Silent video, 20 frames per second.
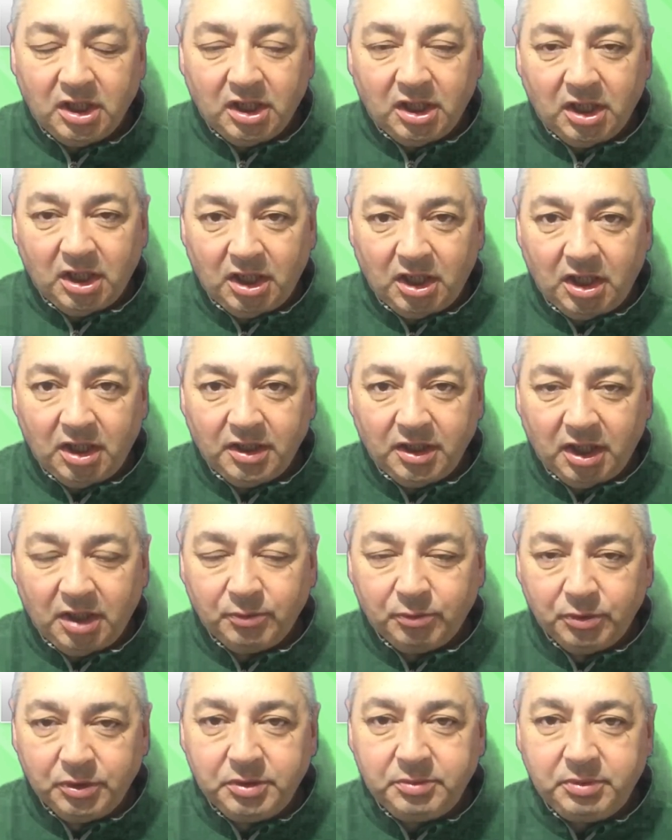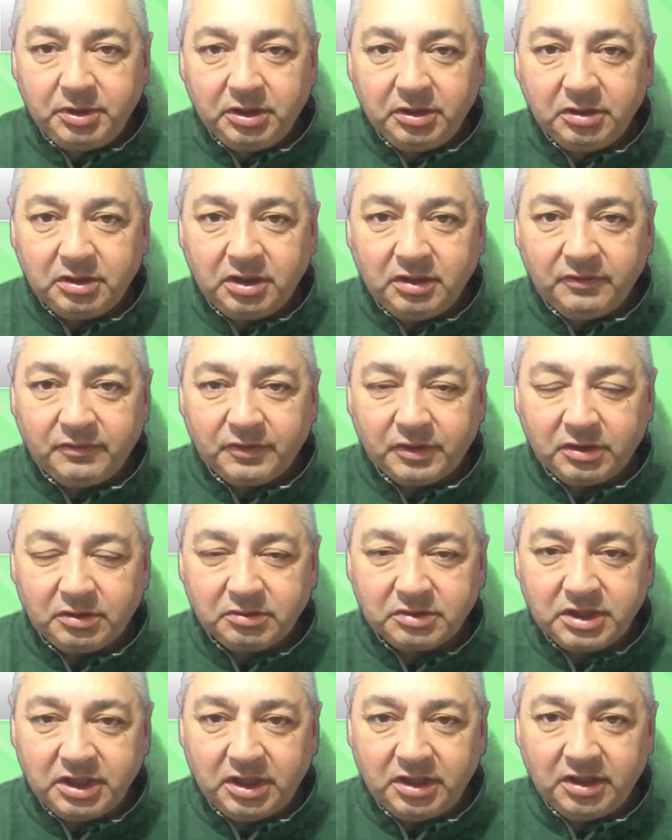and I would be looking for
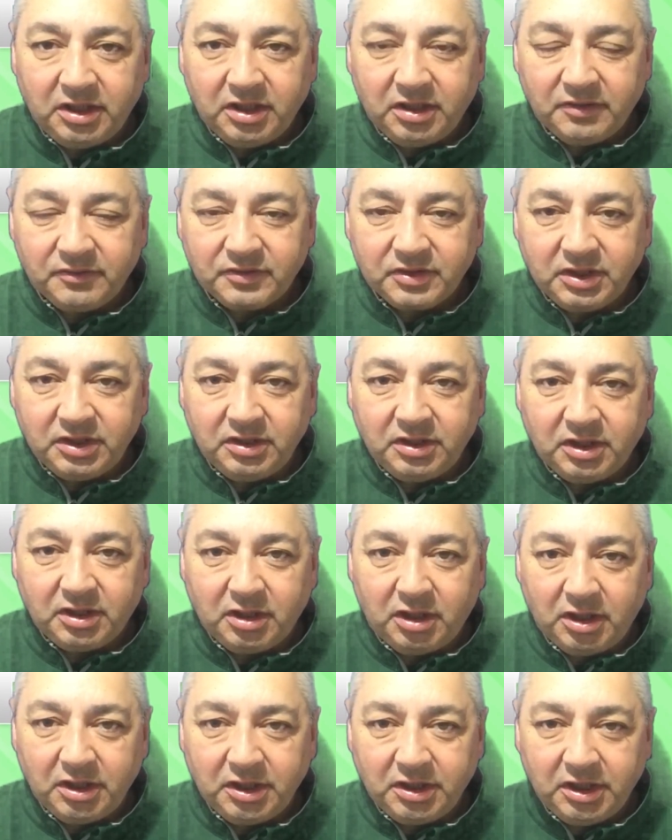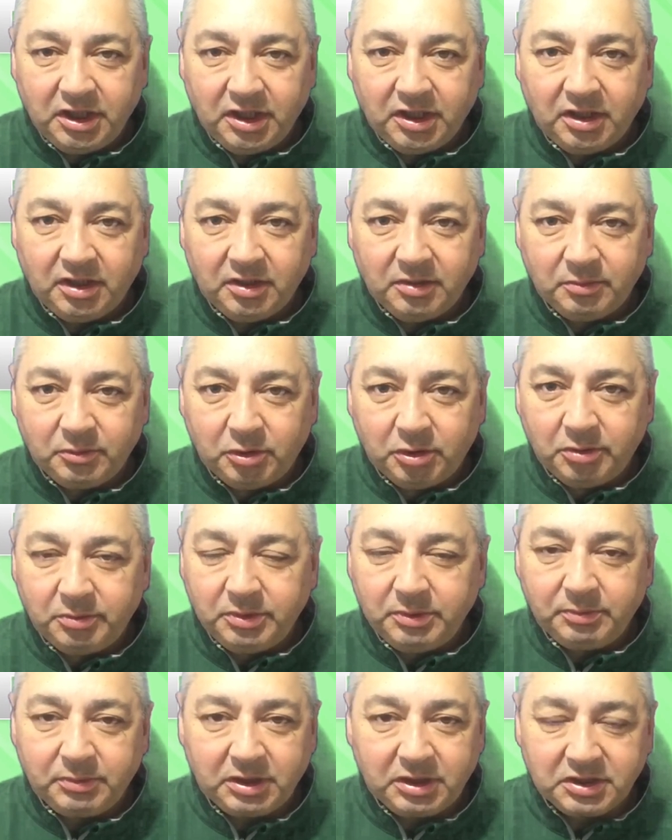alternatives in the Ryanair at the
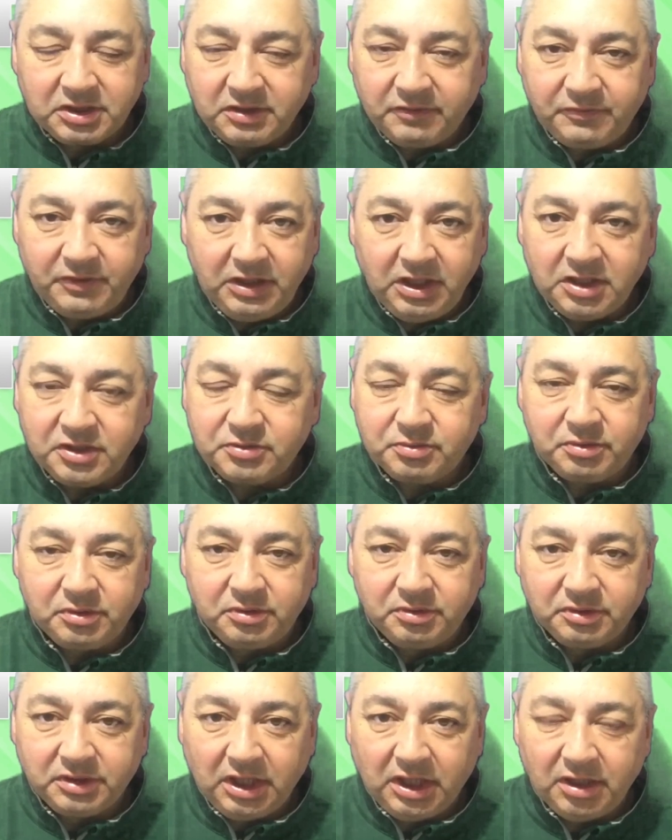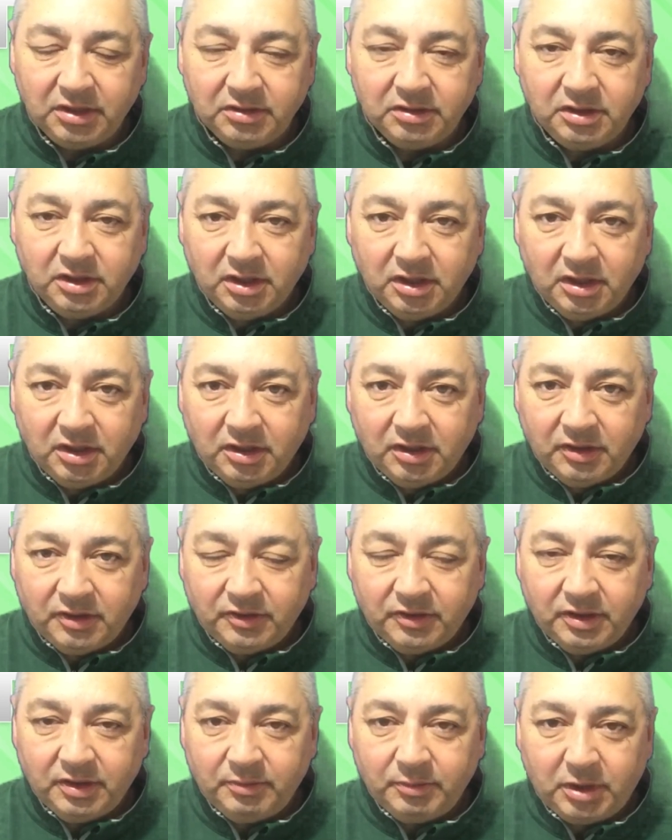moment, because if he is ruled out,
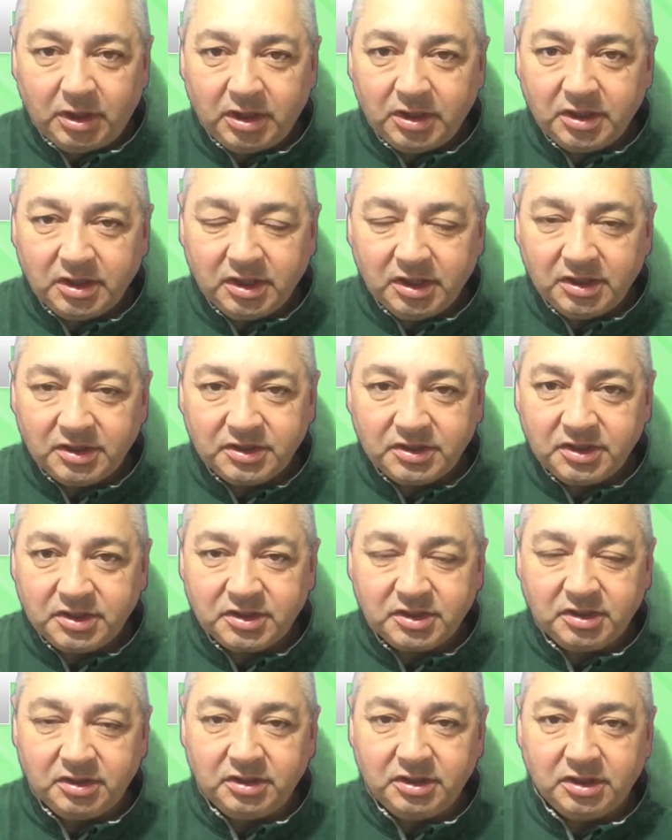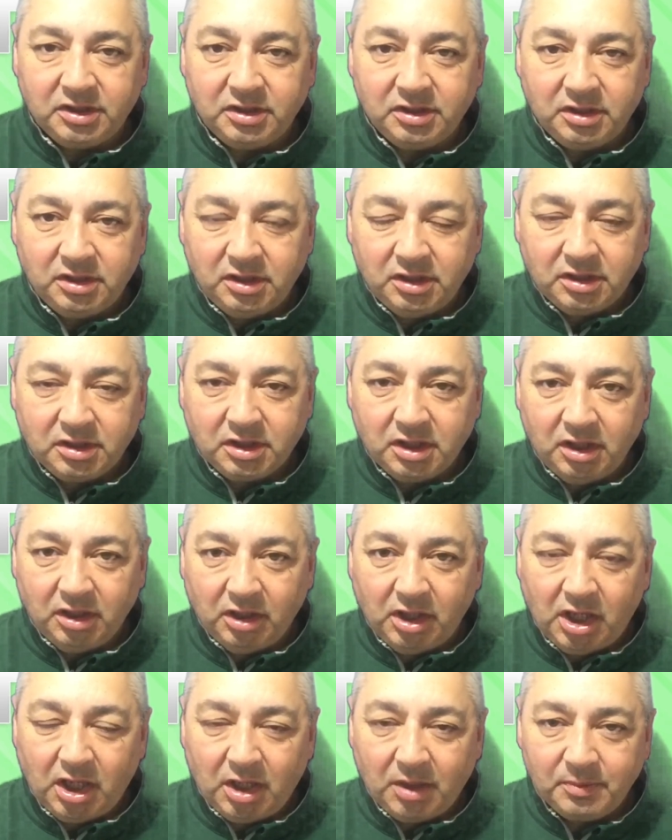the market is just going to
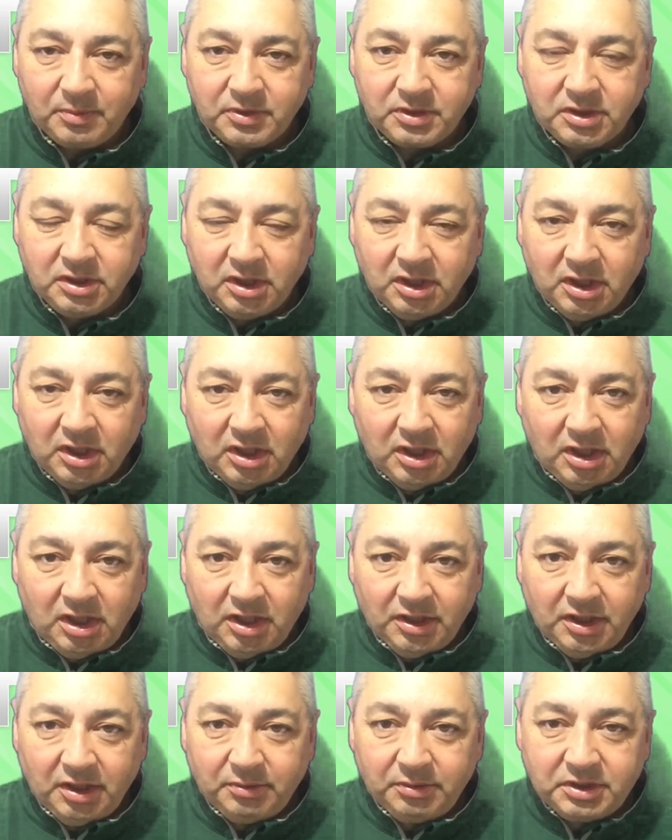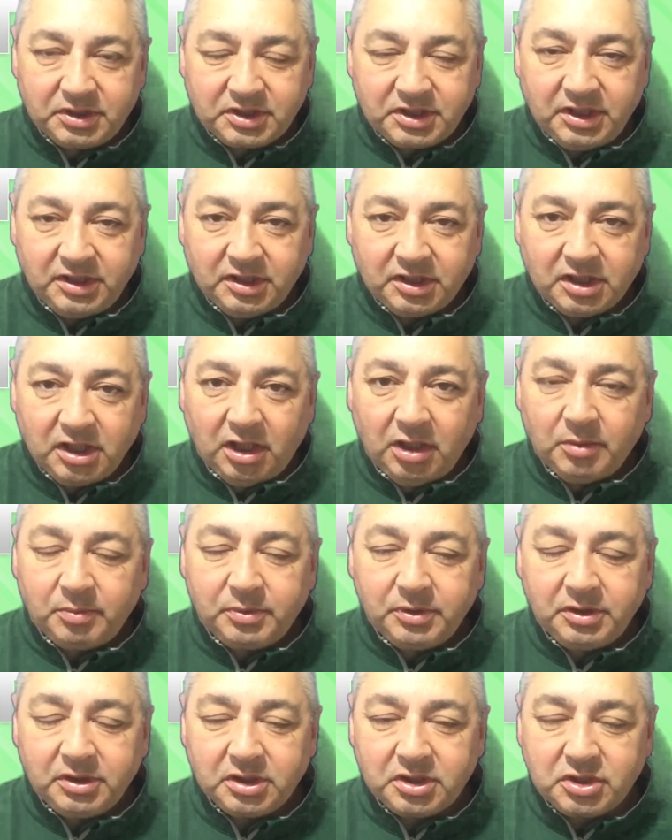collapse. And I would say that
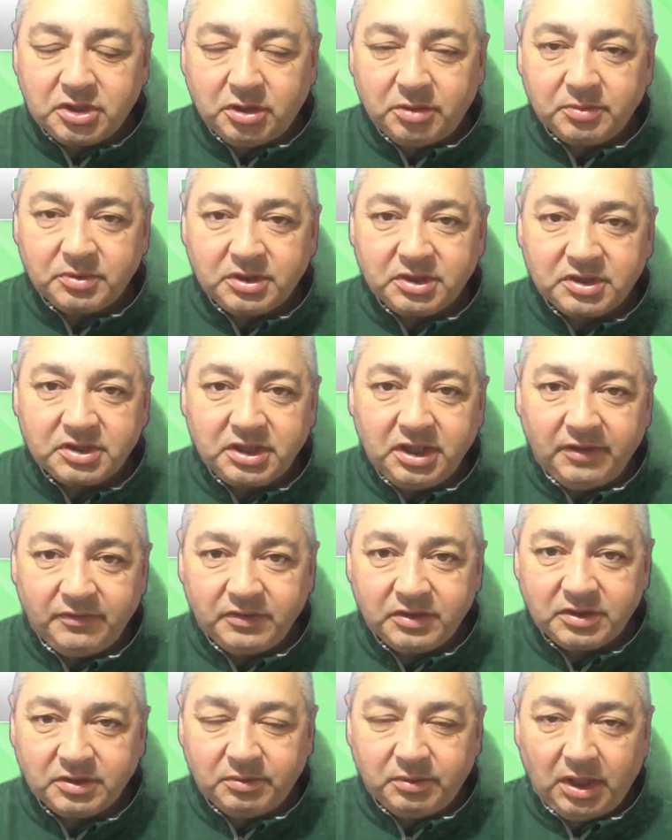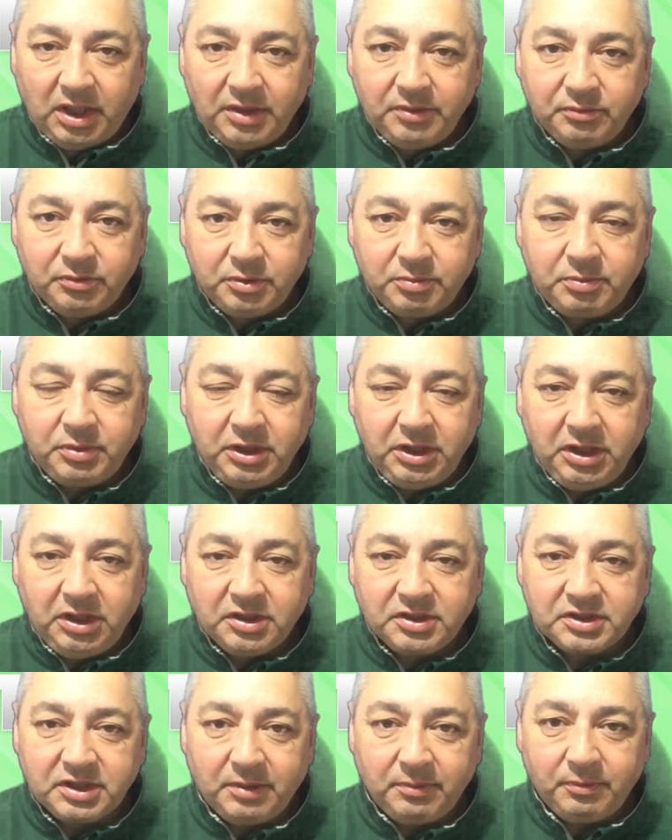Galopin des Champs at 7-1 would be
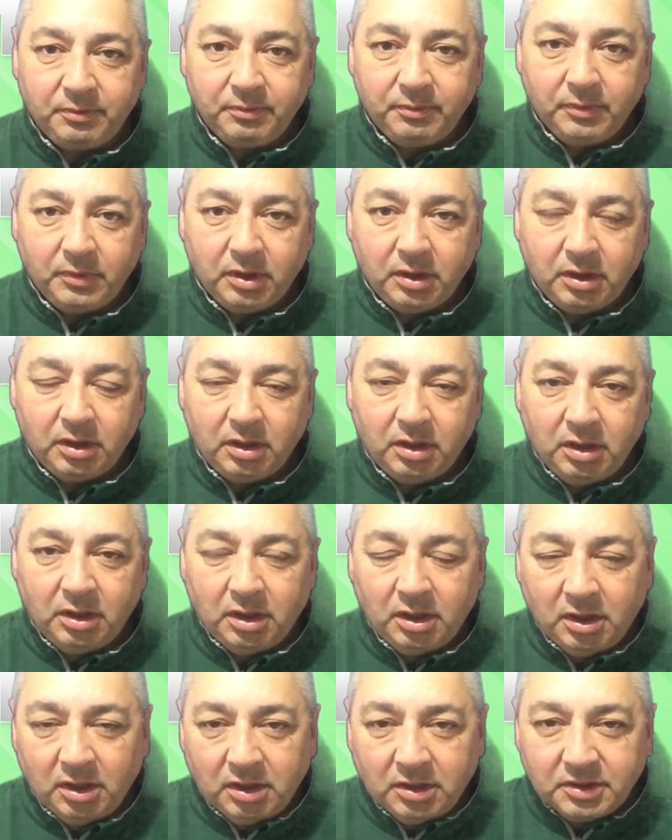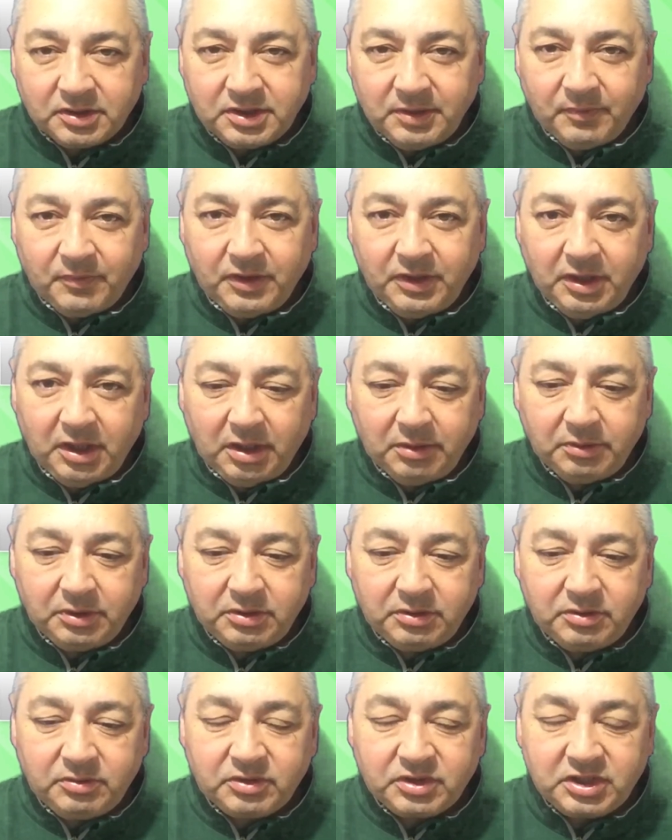something I would
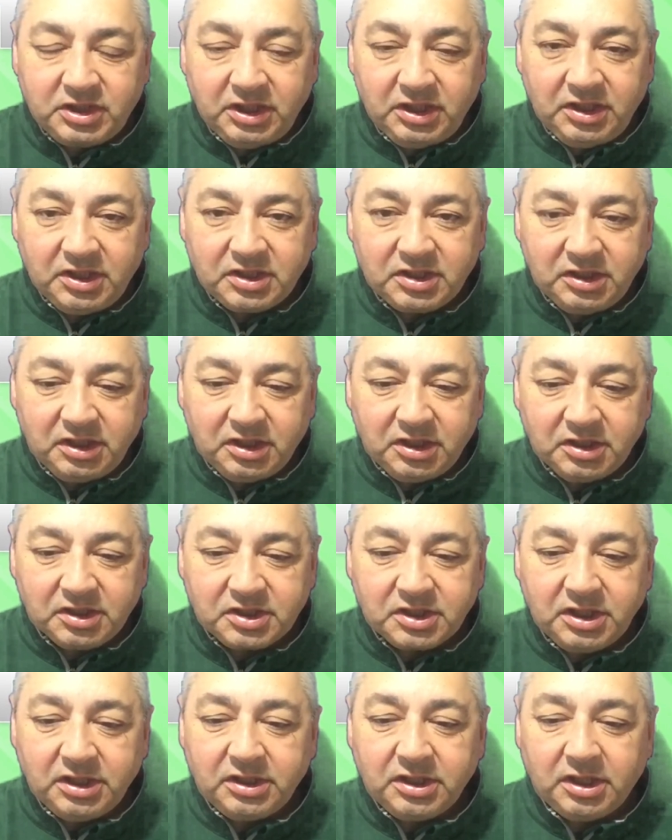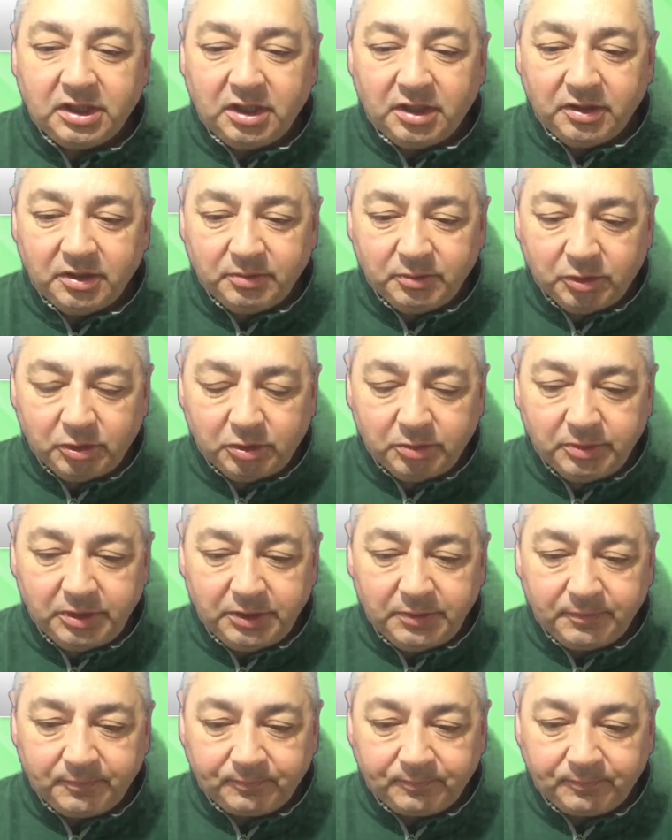seriously consider at the moment.